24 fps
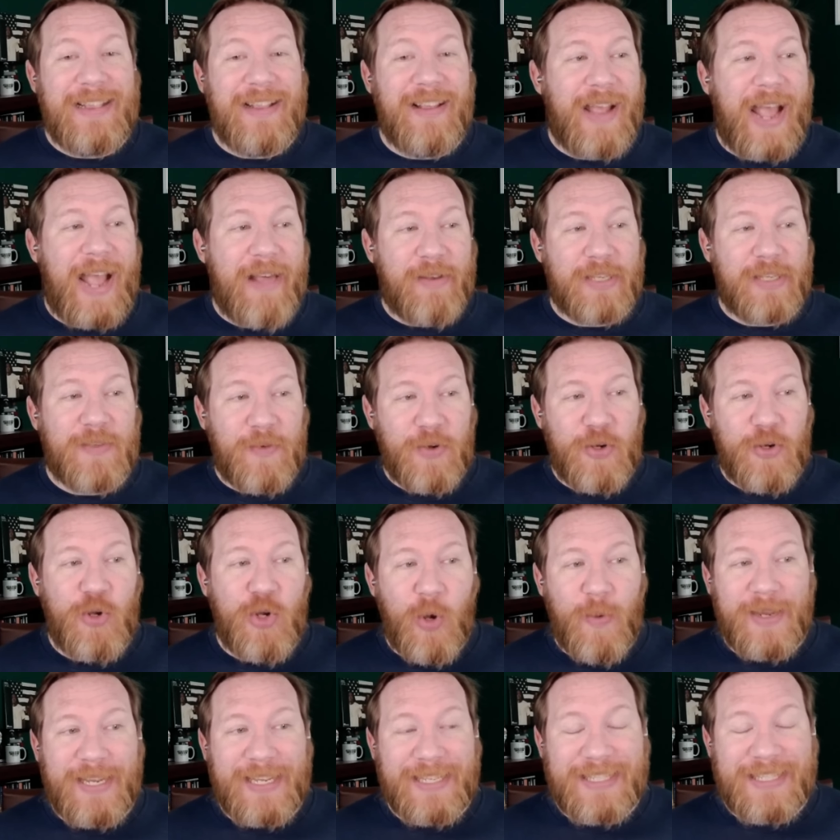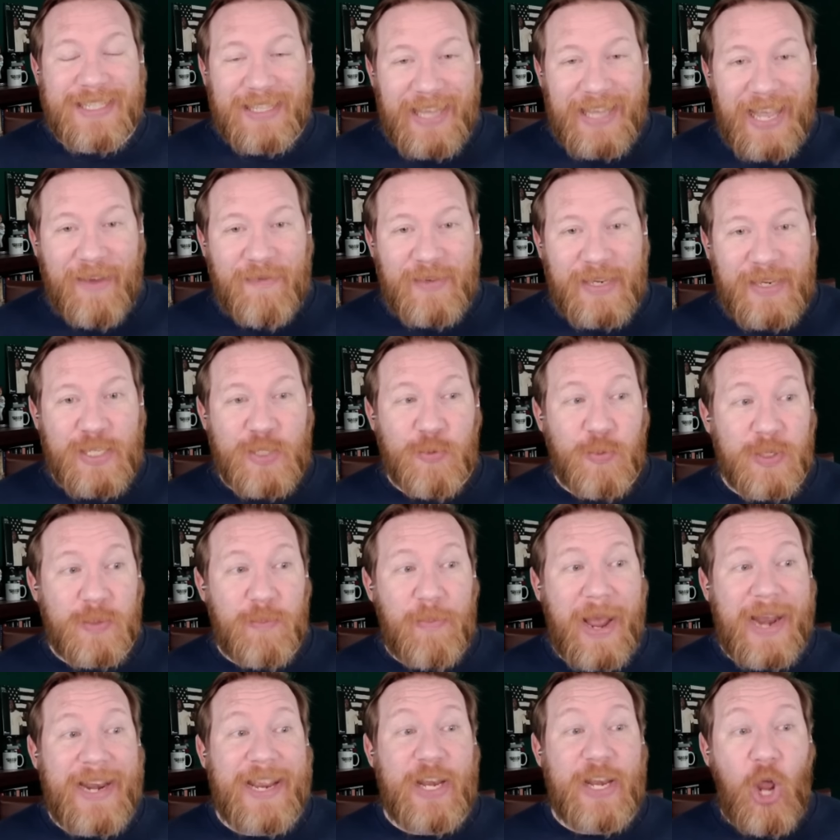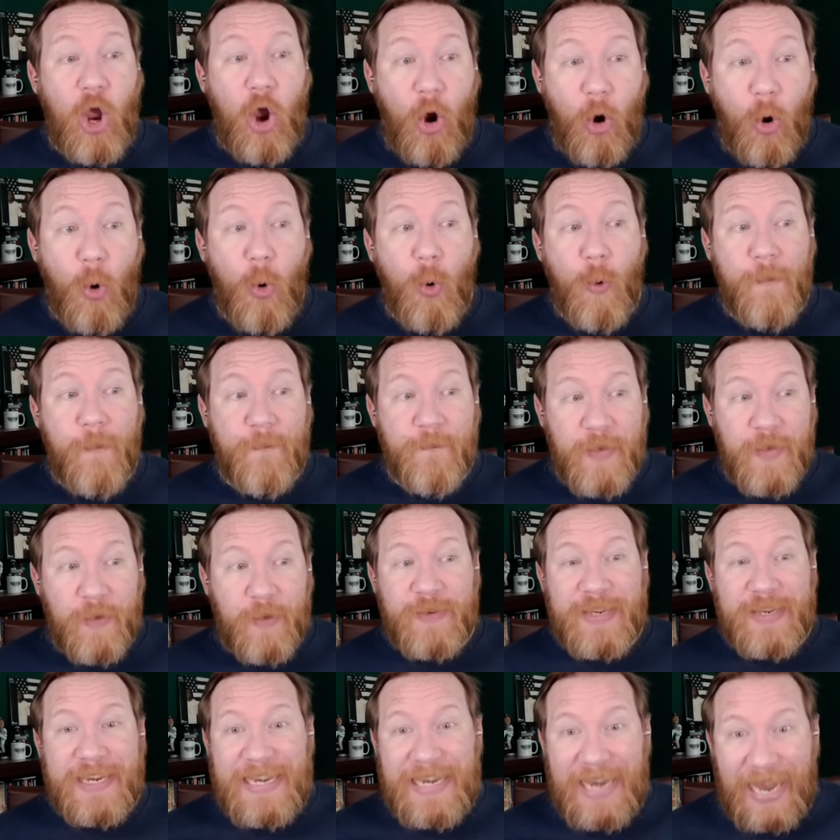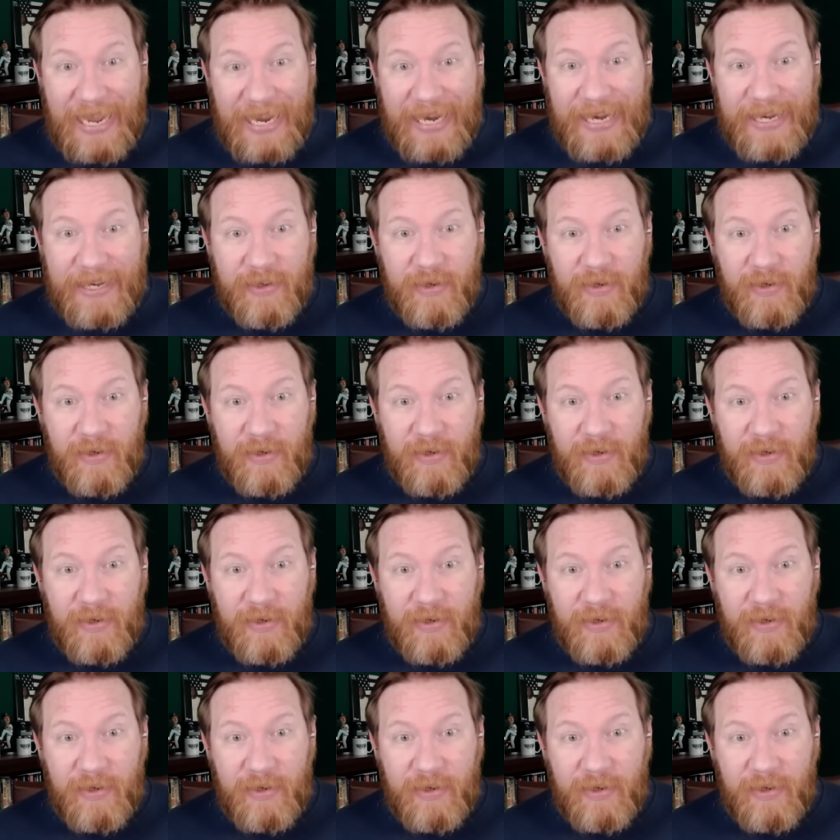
Alex Verdugo against lefties was batting .059.